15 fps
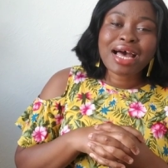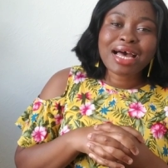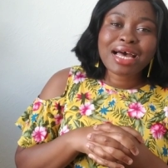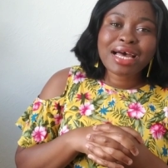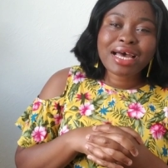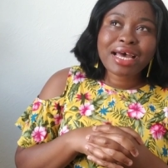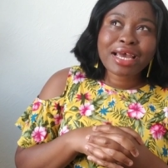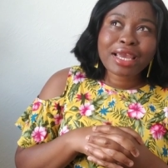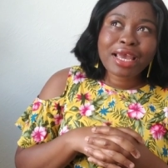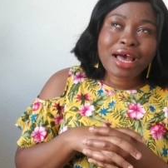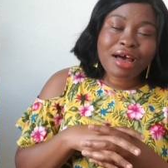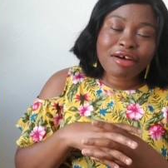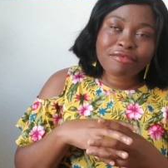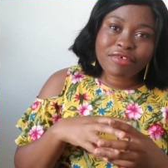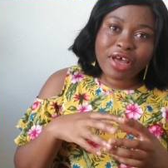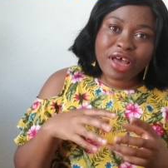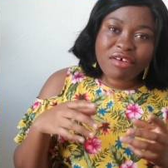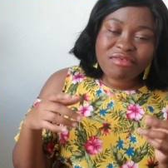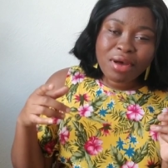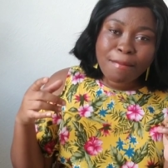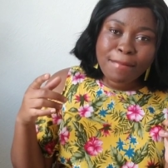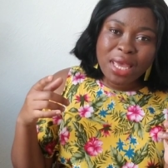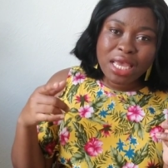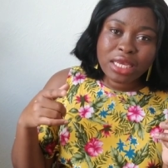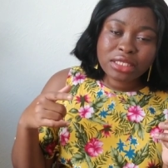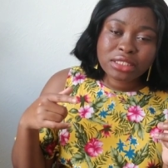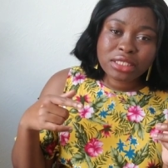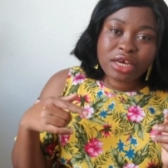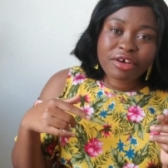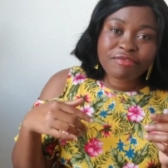I have ever
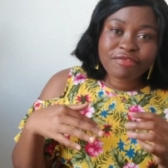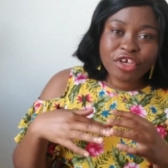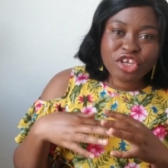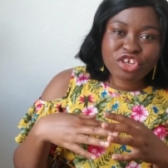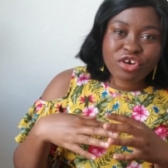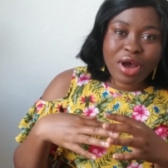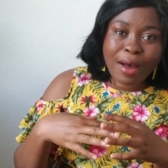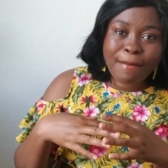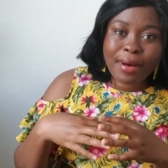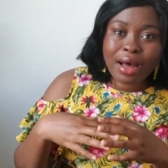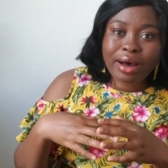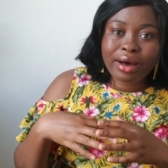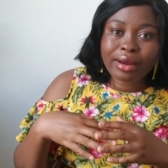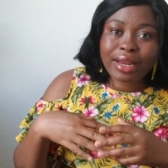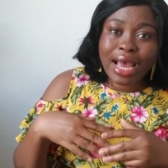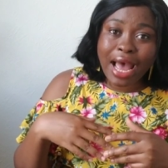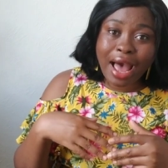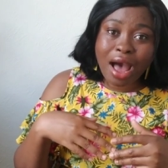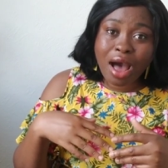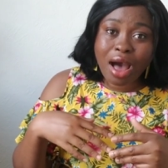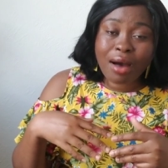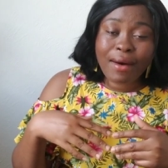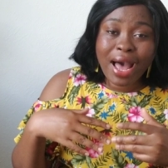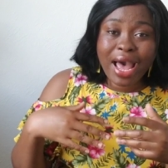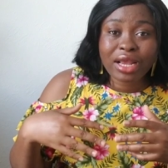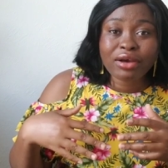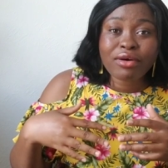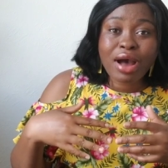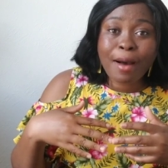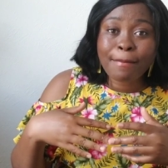made a video about how
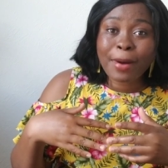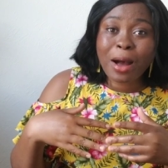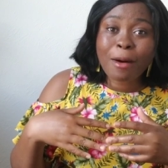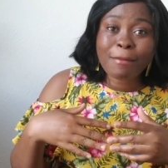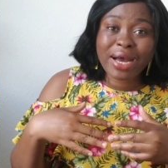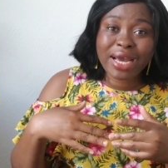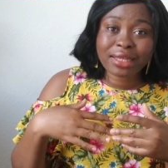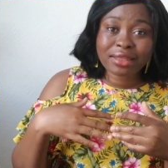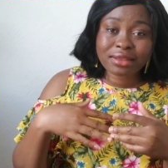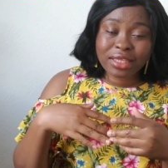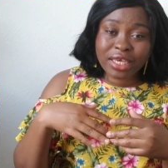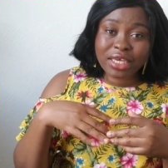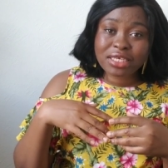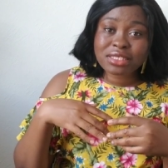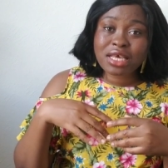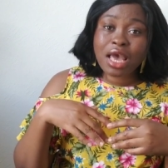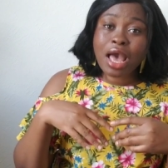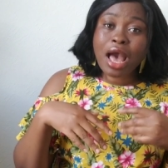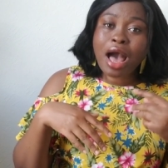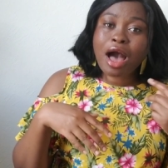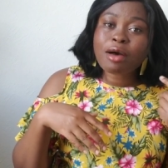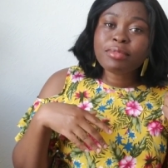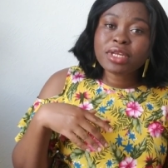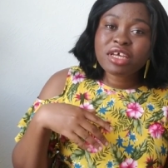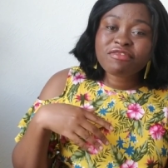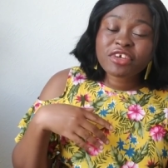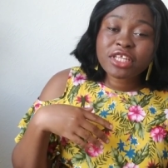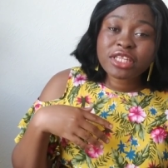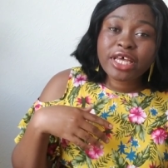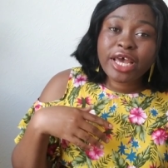I go about my things. I'll be
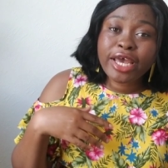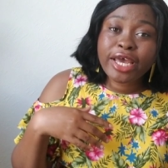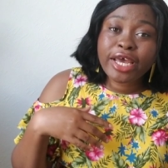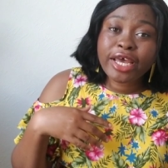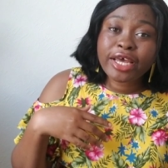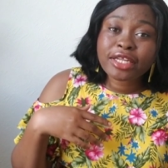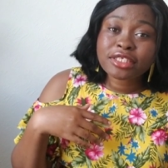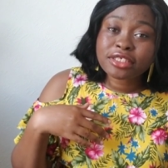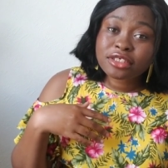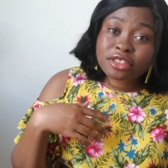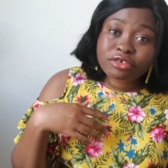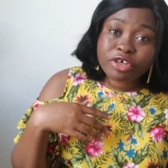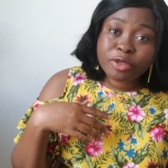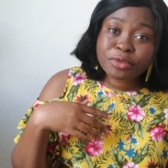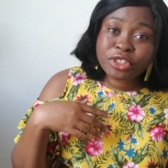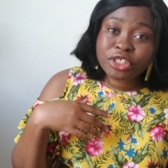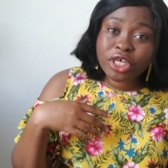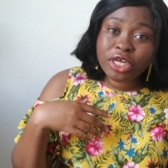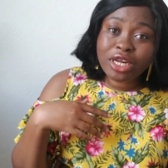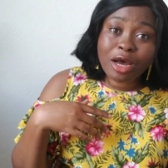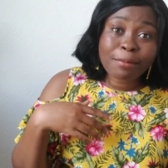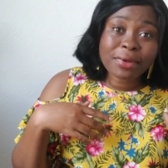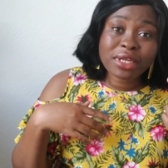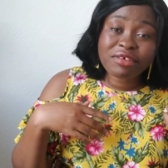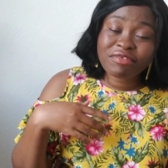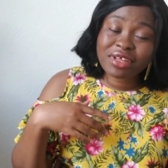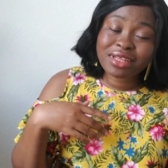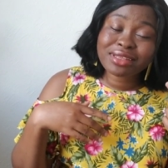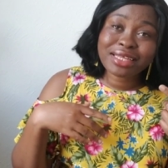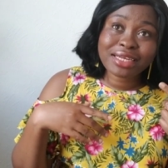leaving the description, I'll be
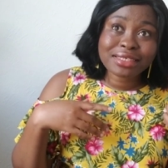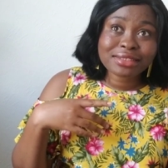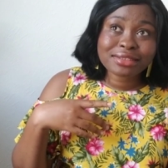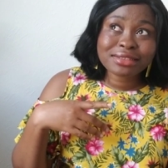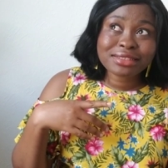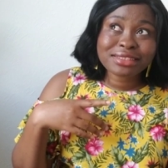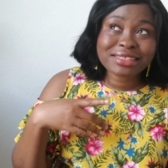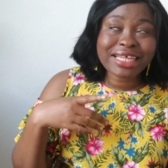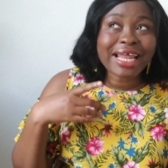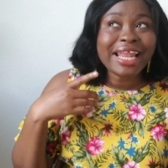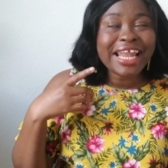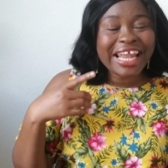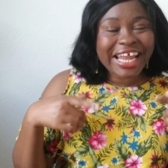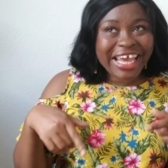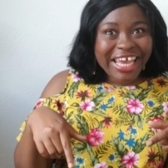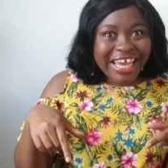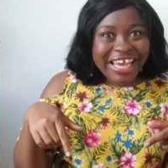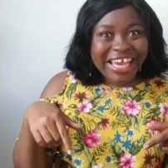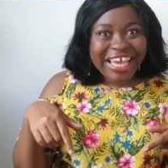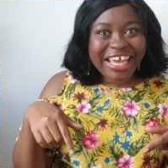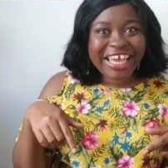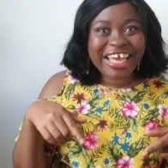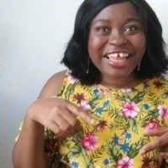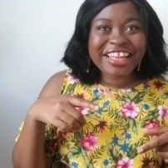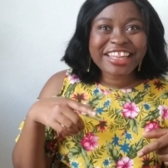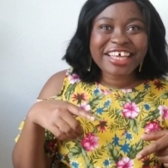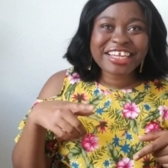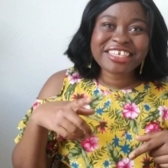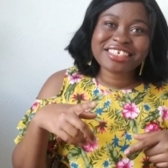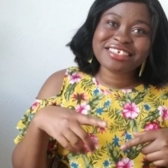leaving the, the link in
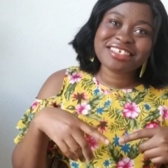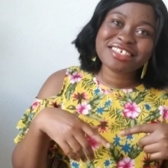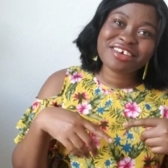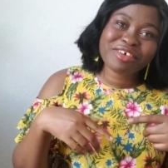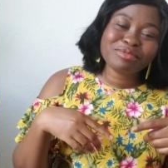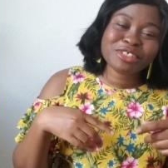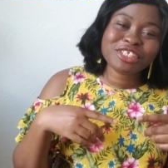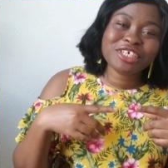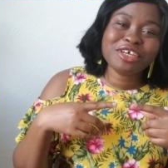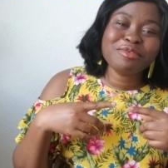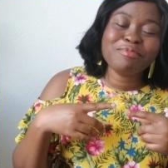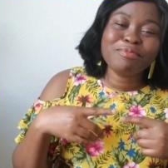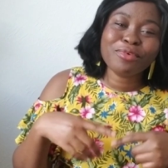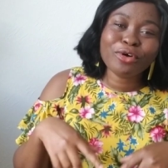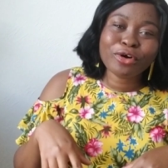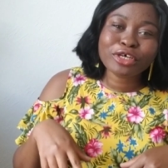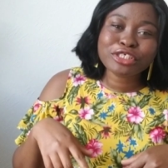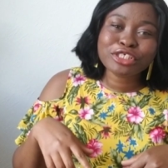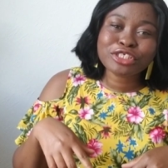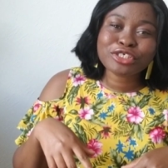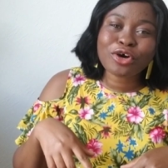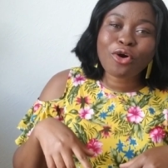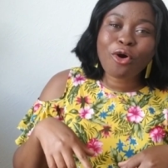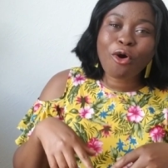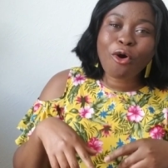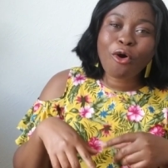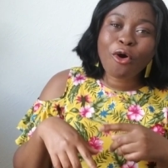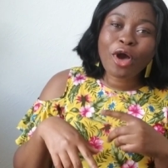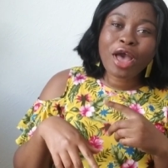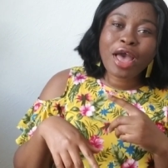the description box
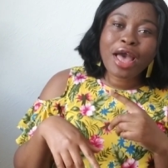or